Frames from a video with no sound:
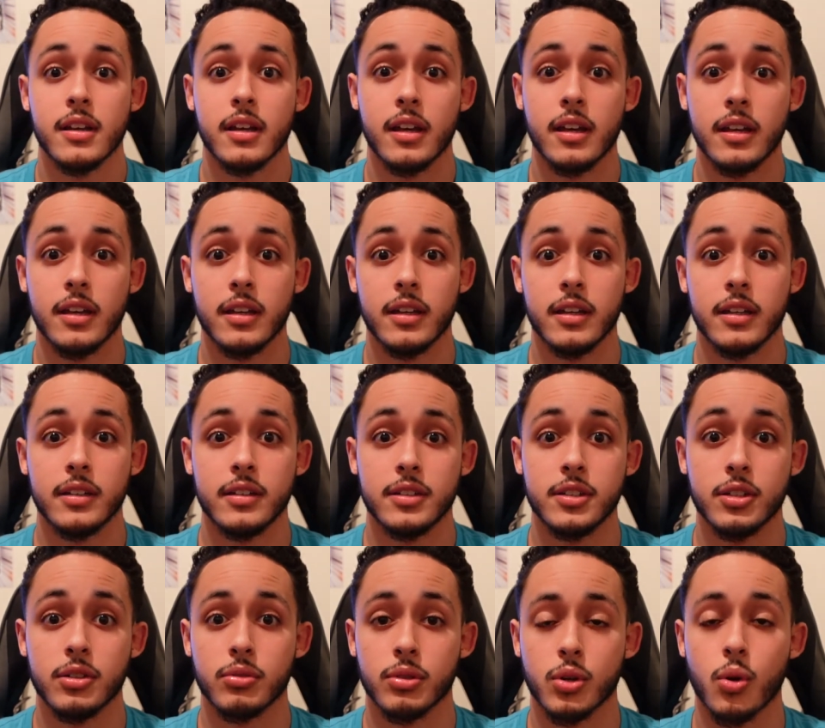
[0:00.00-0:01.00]
and
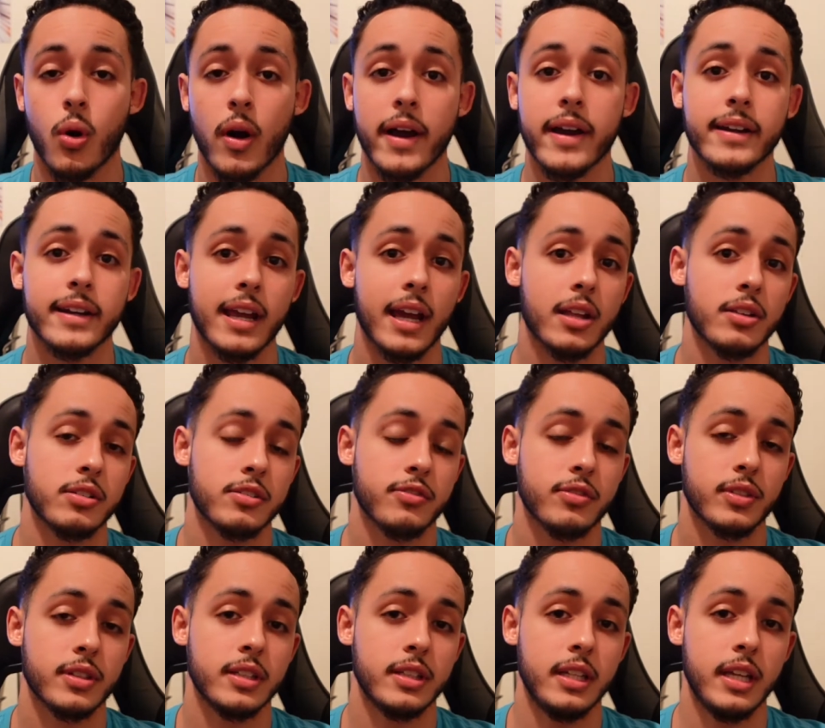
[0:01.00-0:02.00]
your required calories
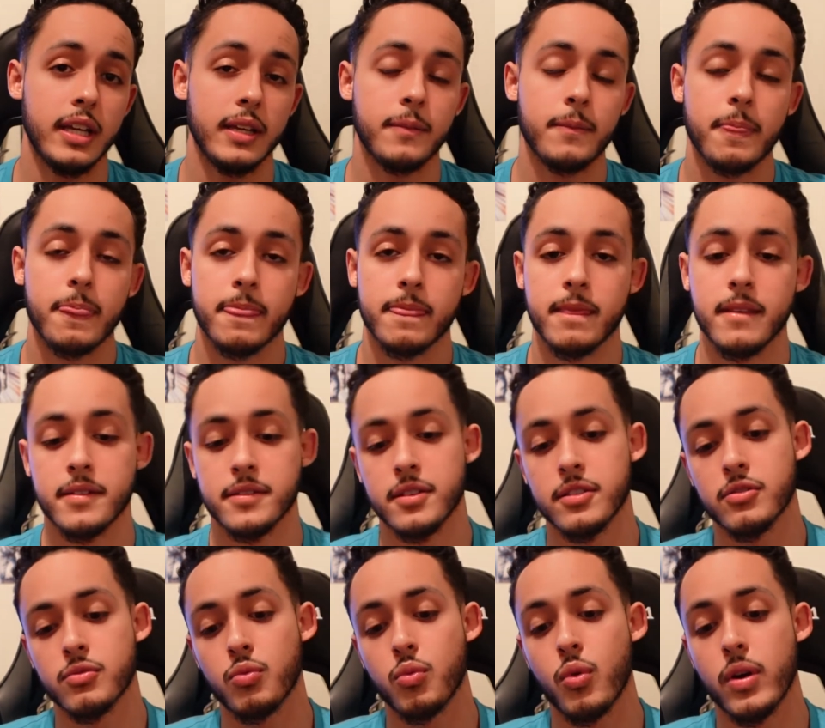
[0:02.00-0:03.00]
for the day, this
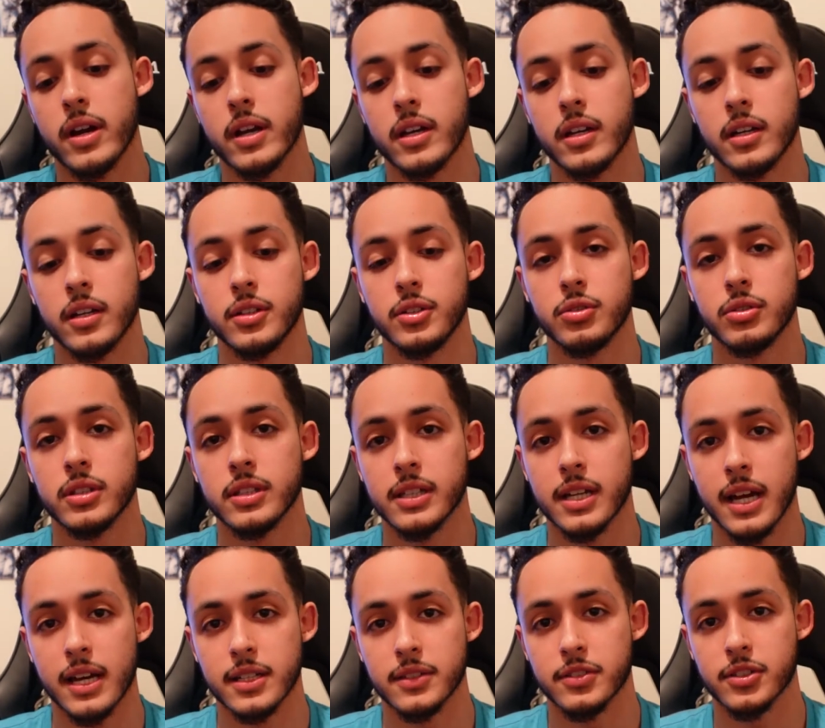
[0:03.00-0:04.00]
is where you could
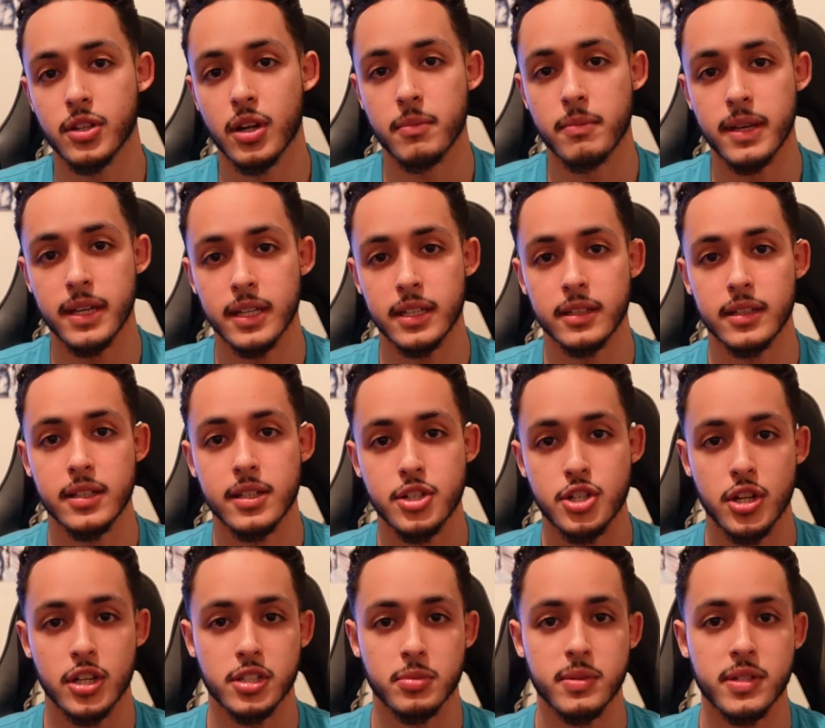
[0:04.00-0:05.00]
kind of start making the
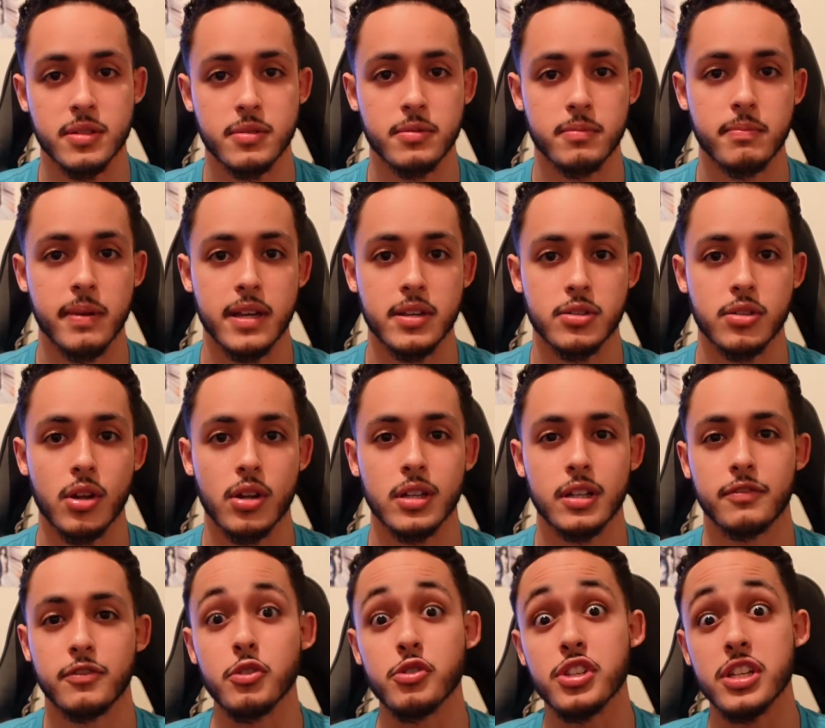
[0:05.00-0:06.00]
adjustments based on
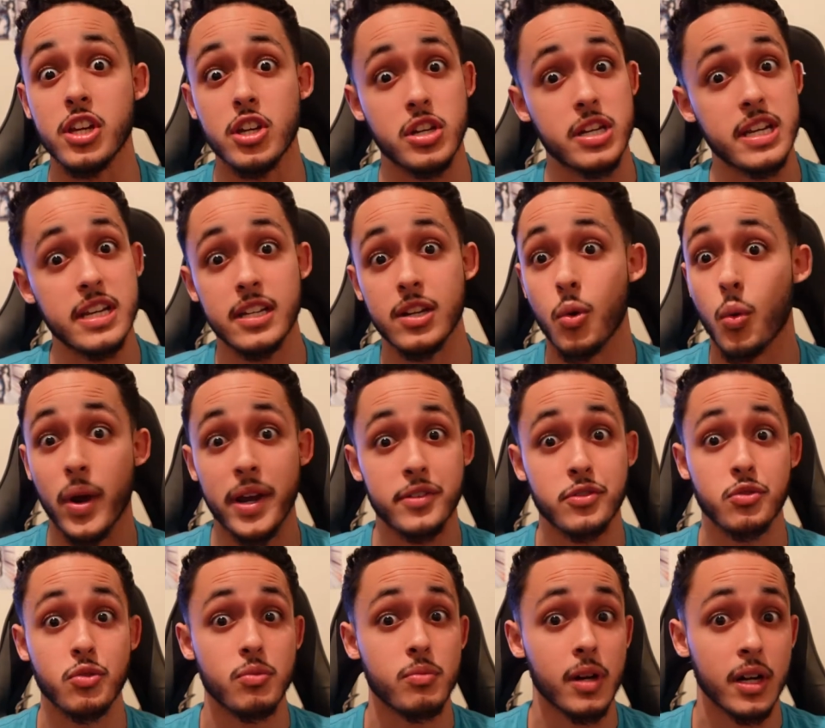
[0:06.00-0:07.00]
if you see you're eating way
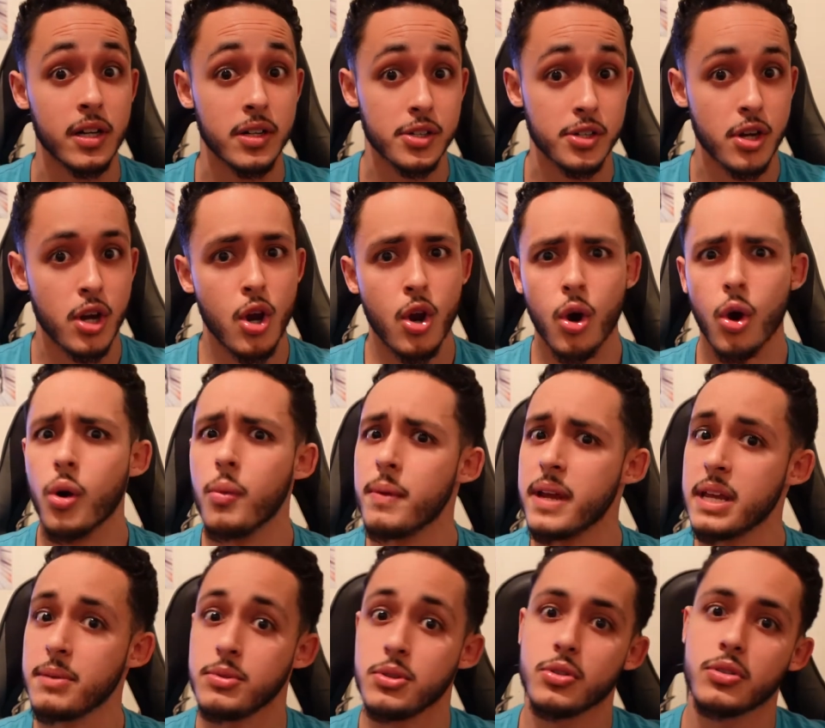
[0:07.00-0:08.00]
too much, or
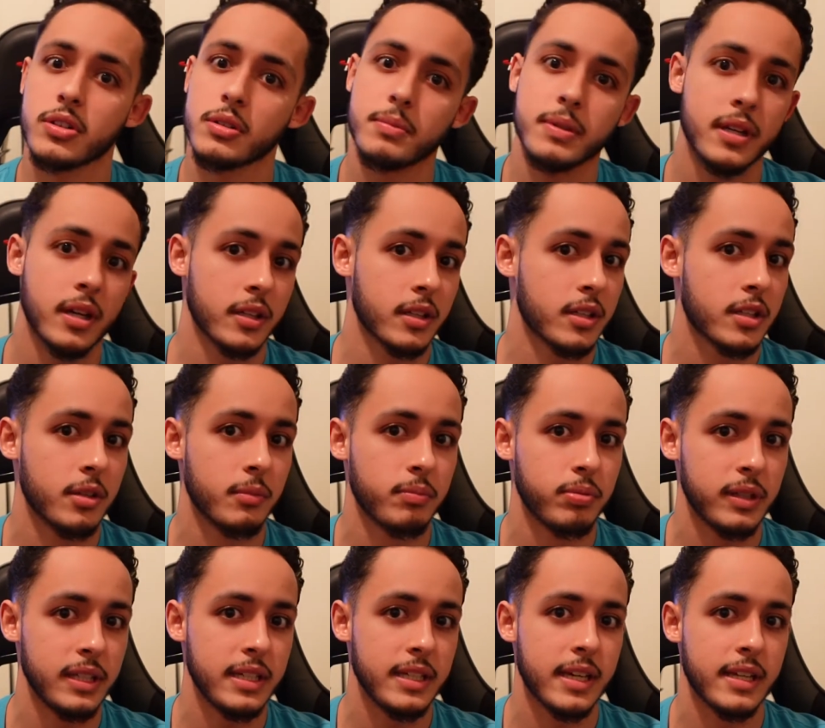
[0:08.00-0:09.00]
maybe you could be on the
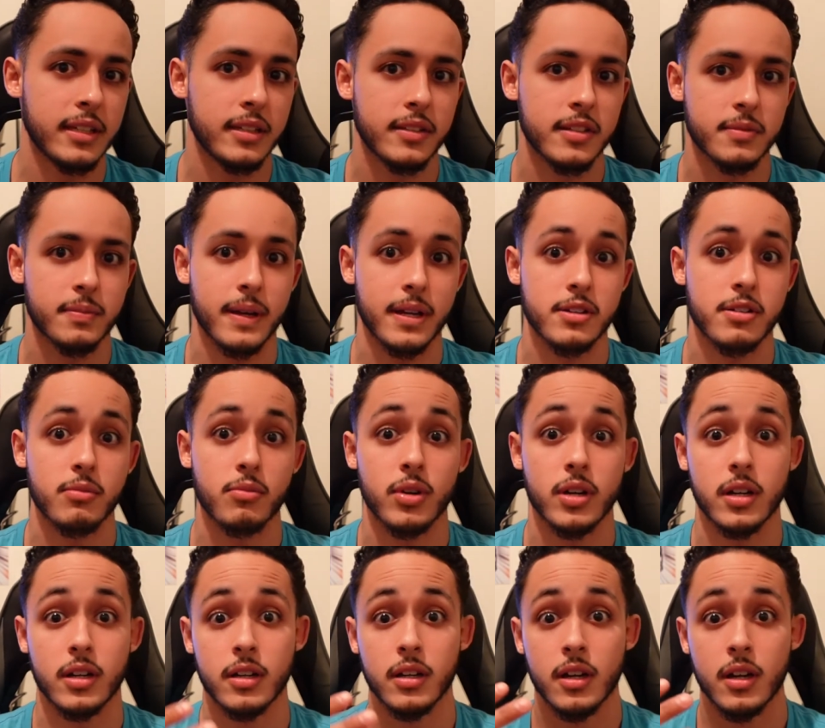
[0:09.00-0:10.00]
complete end of the spectrum
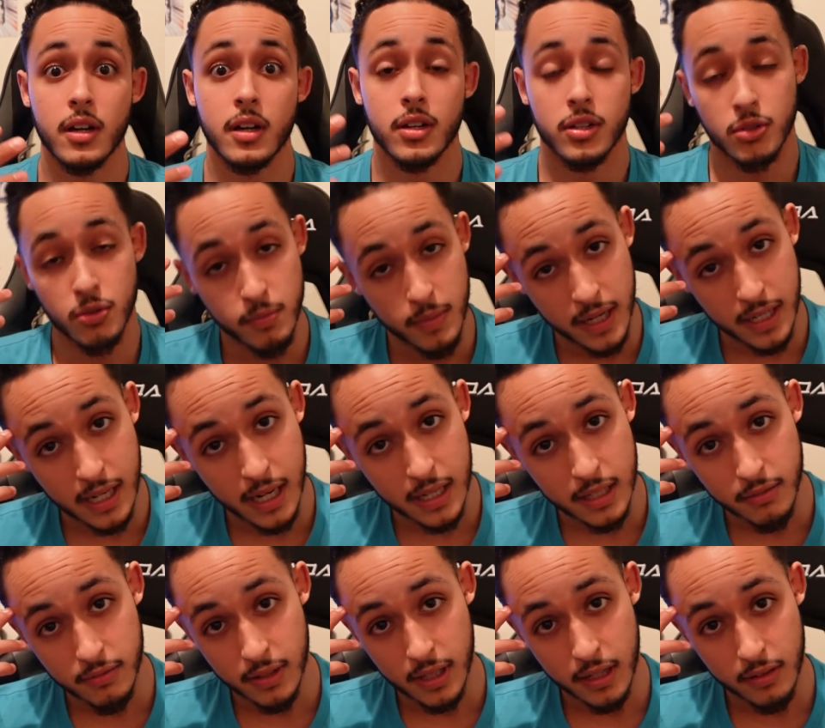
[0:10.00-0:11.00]
where you may not
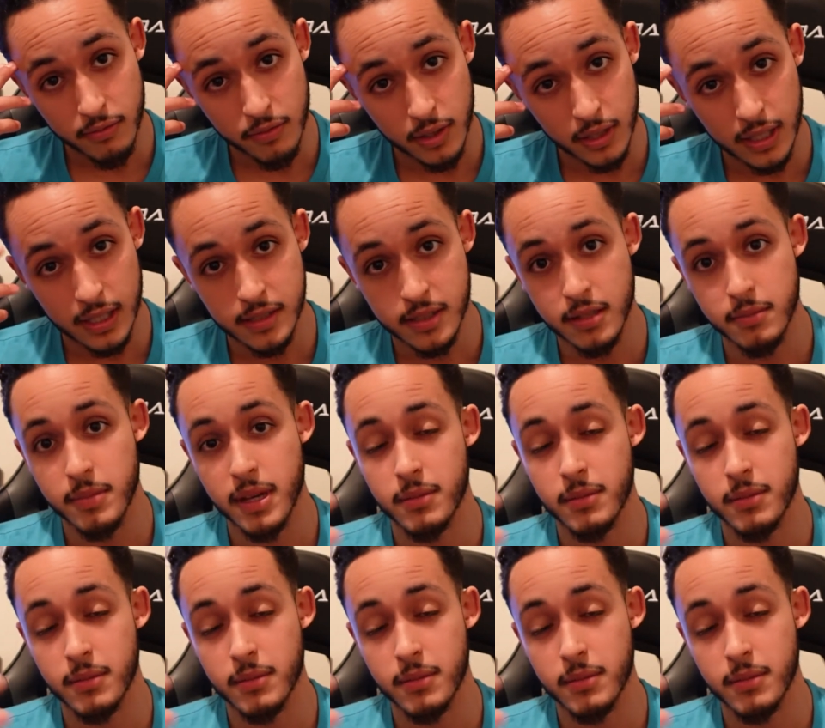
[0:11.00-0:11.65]
even have realized it.